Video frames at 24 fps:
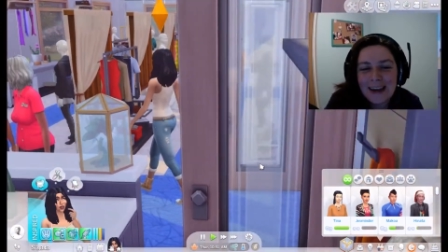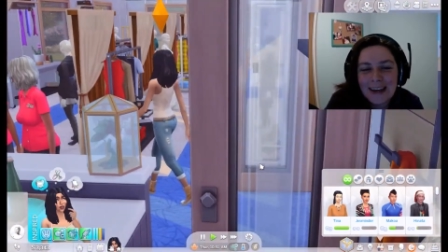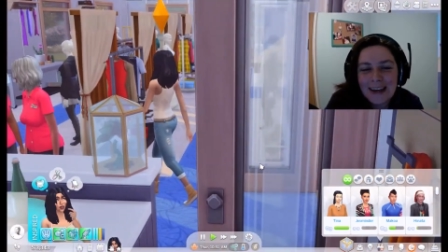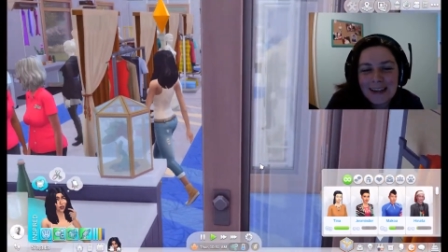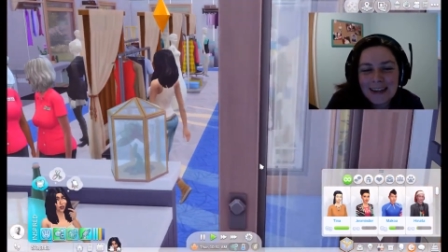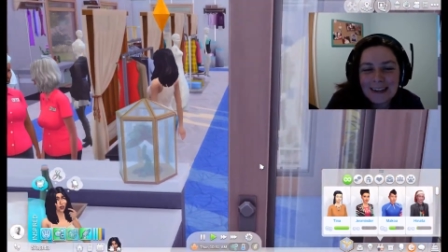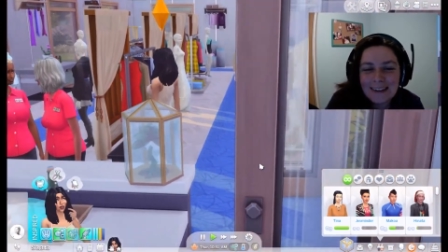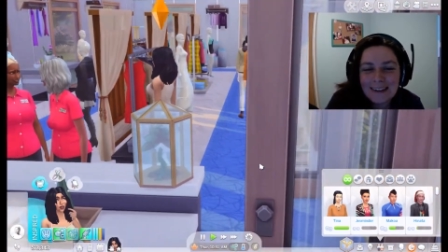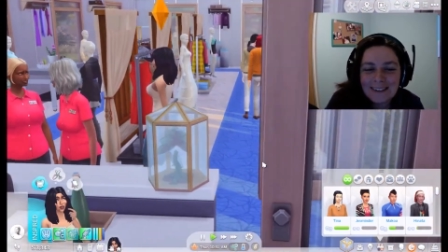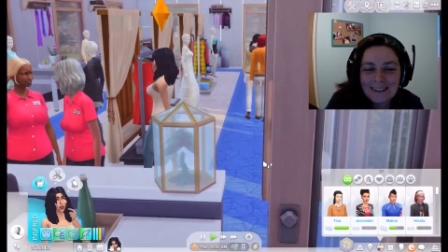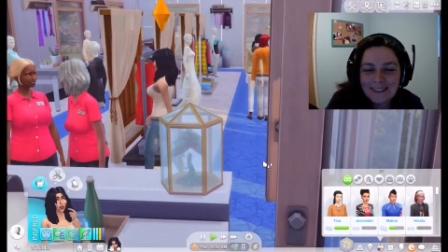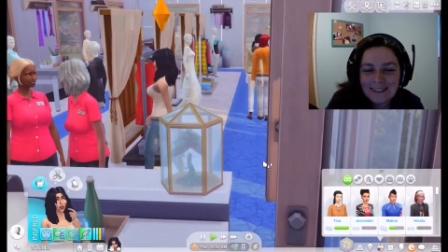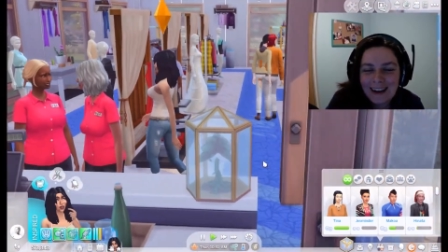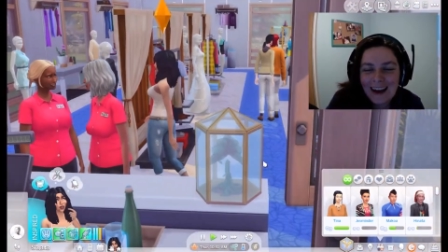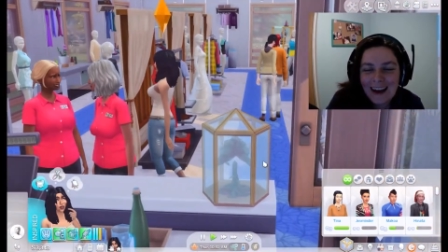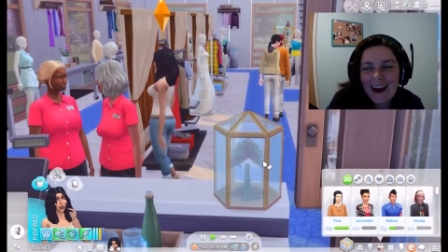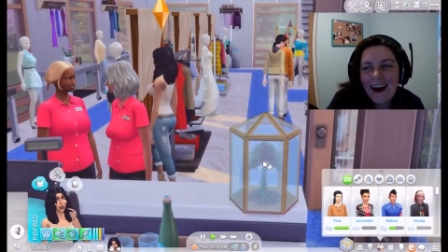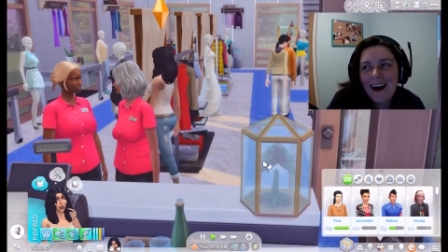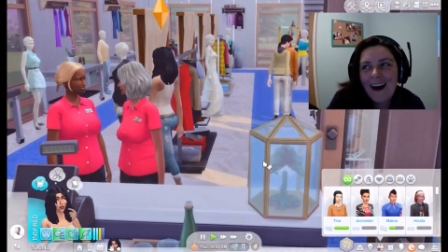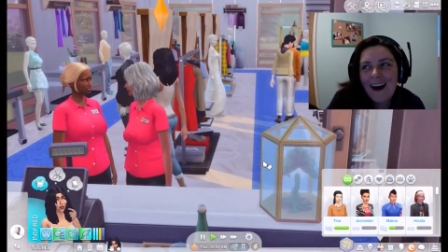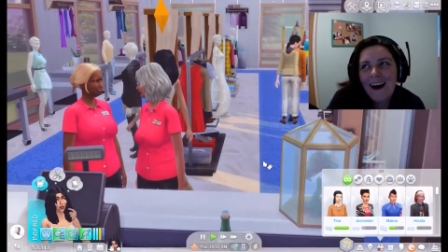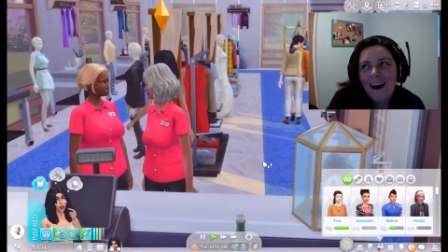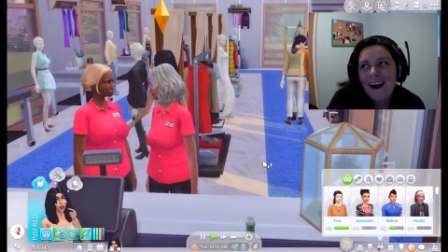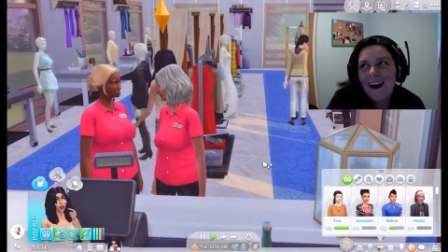face.
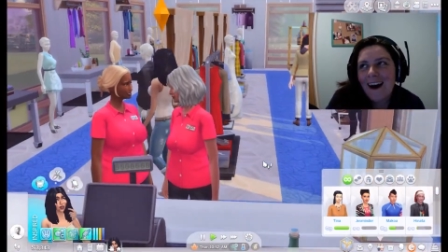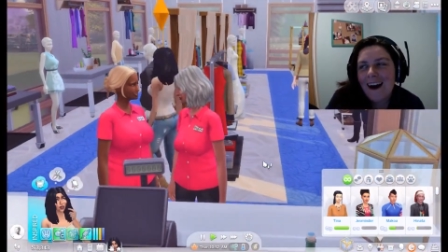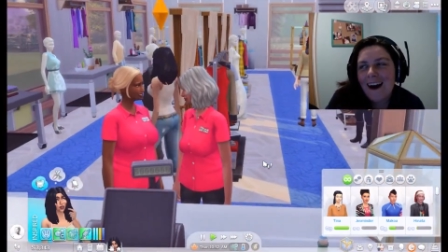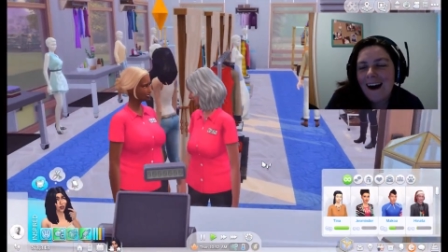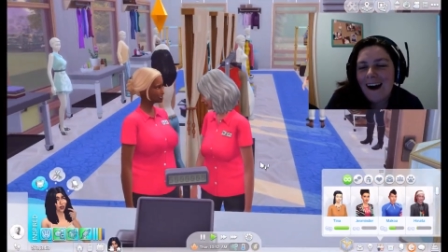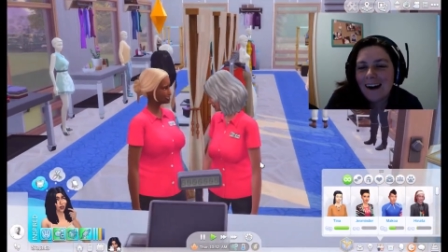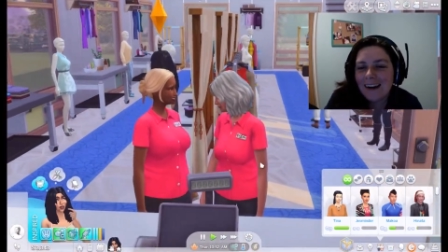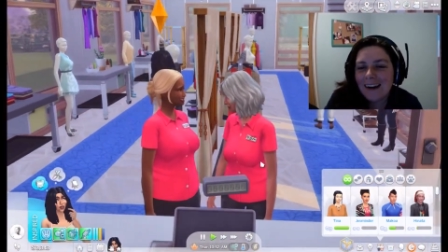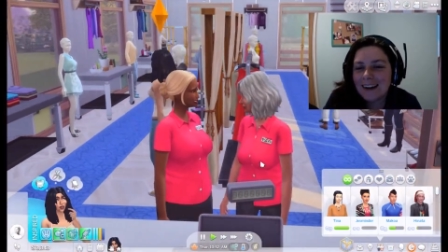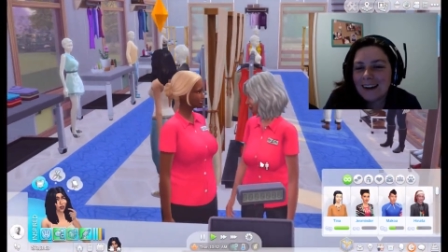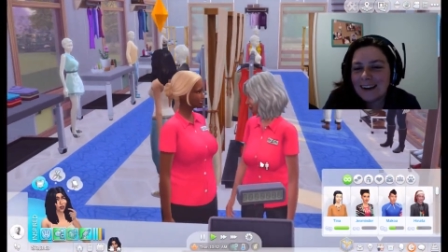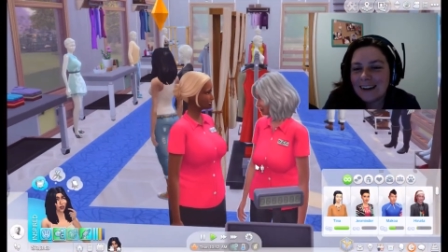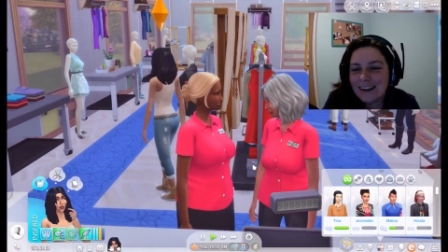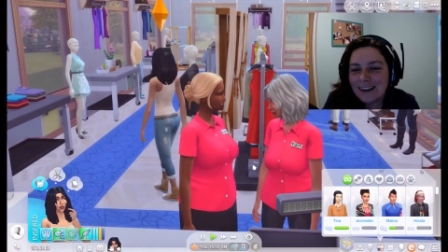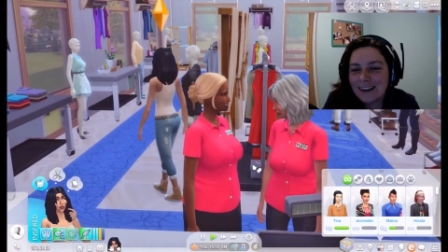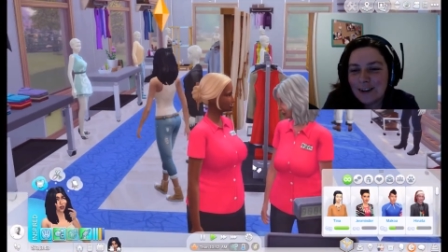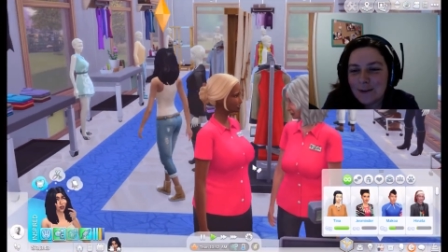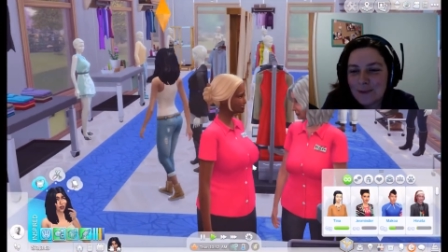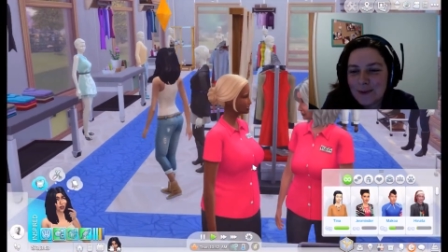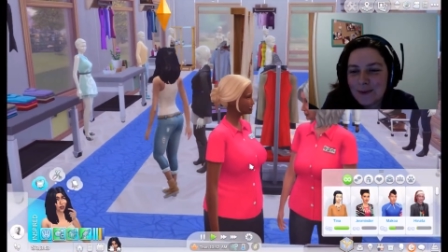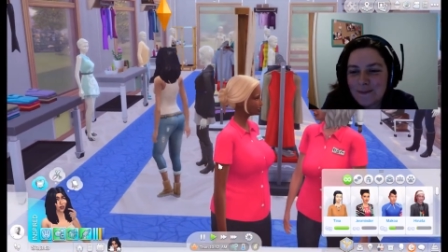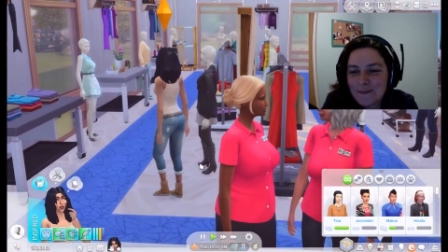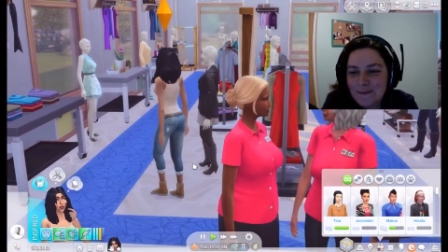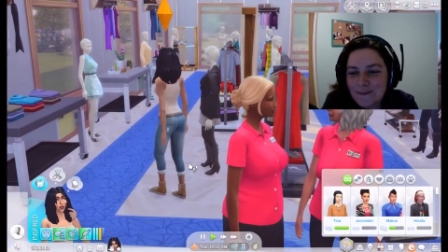
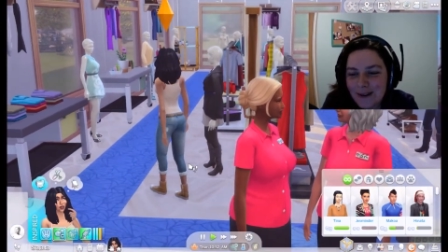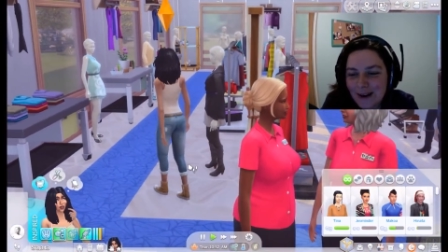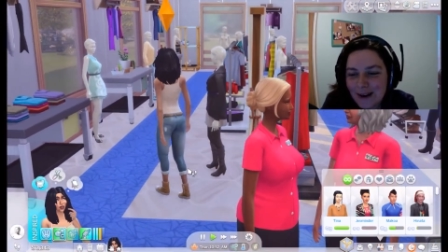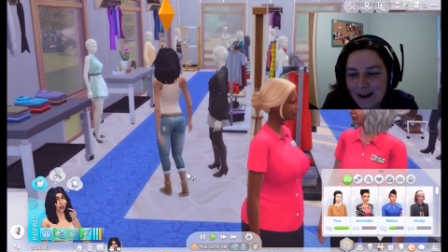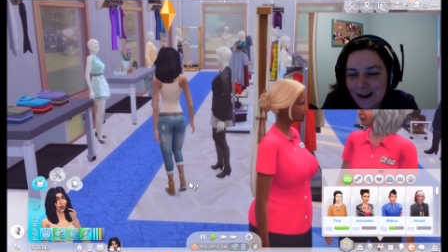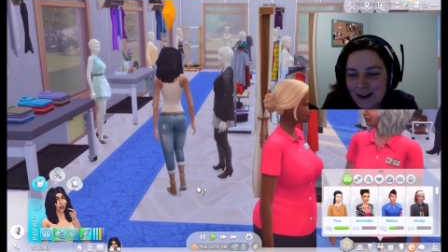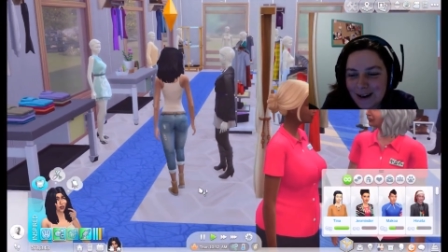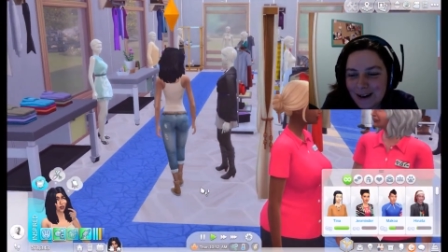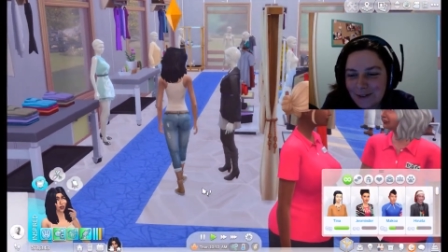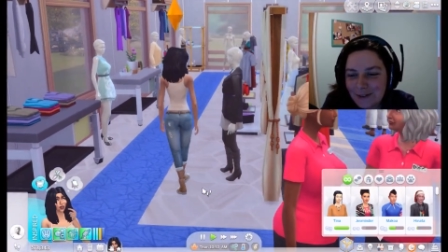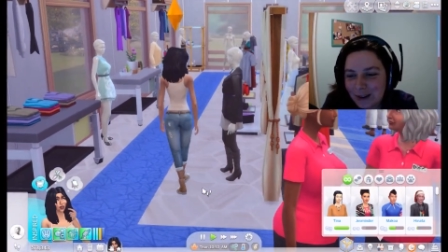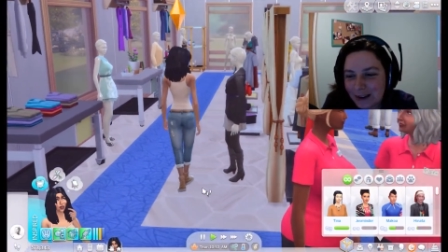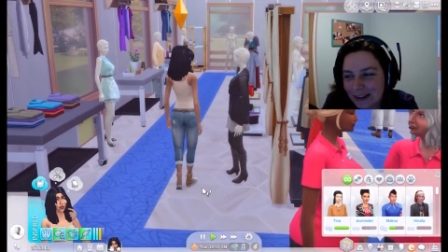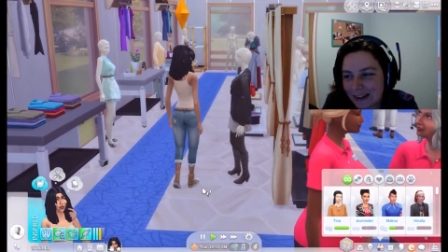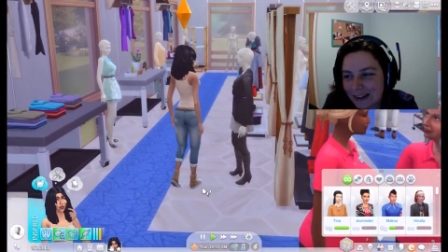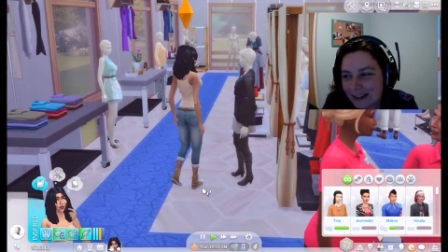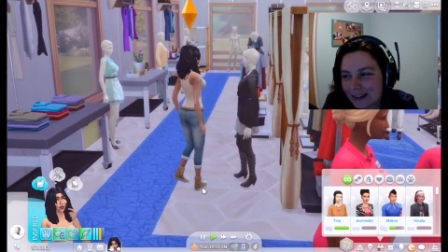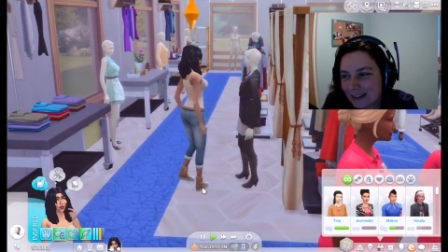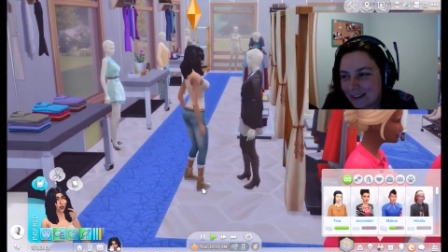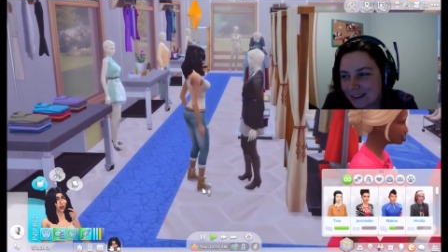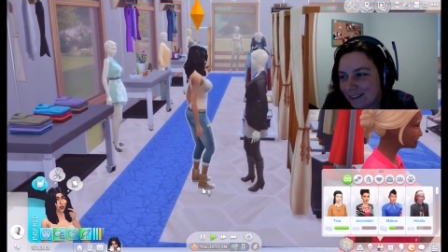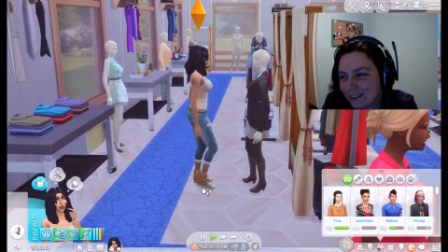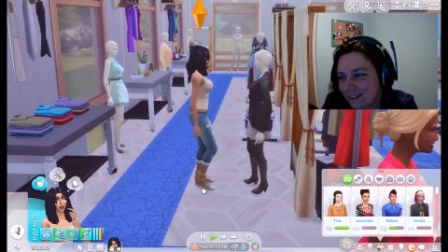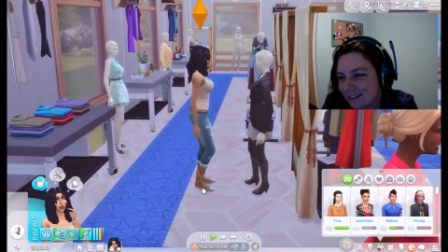It'll be
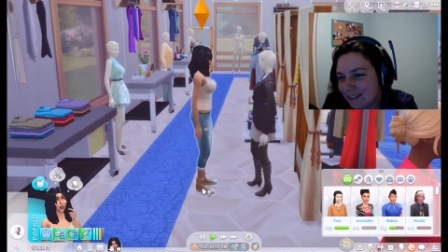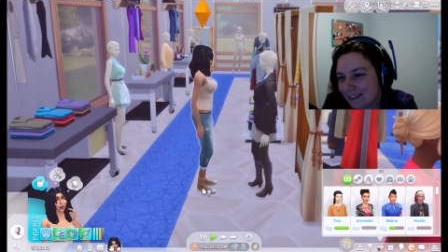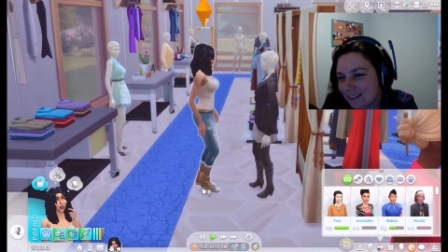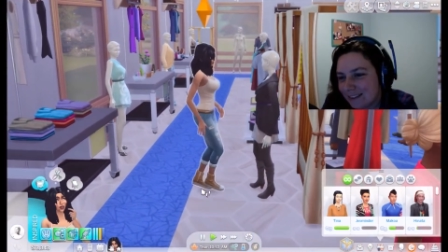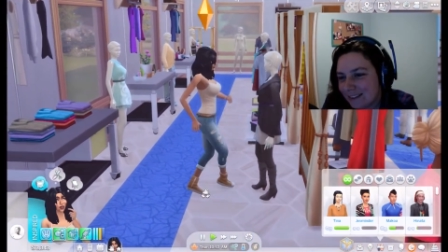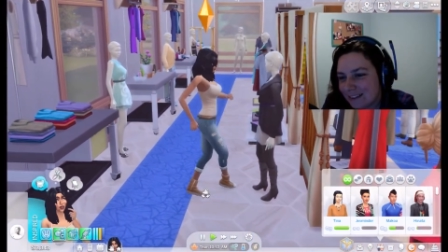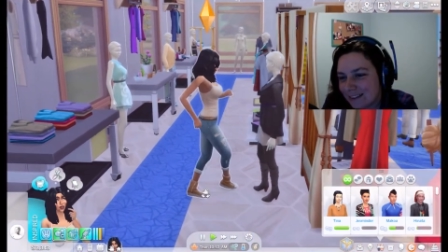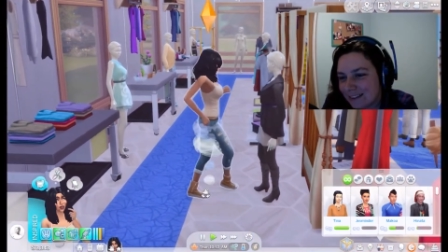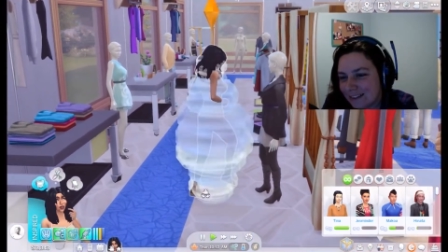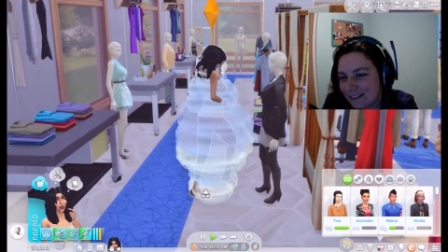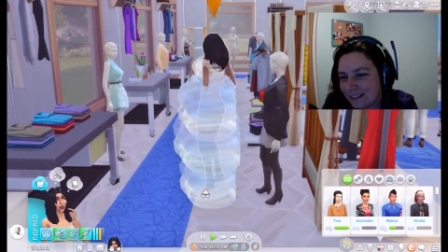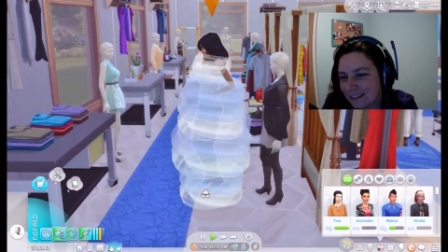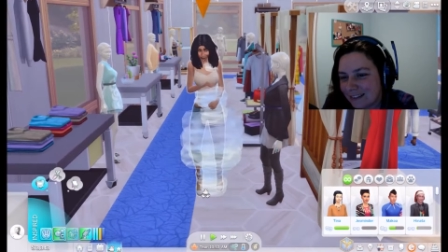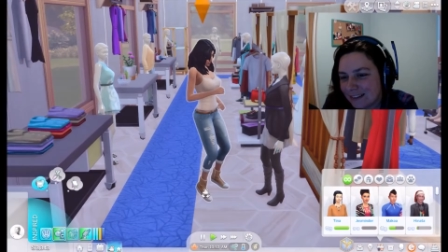marvellous.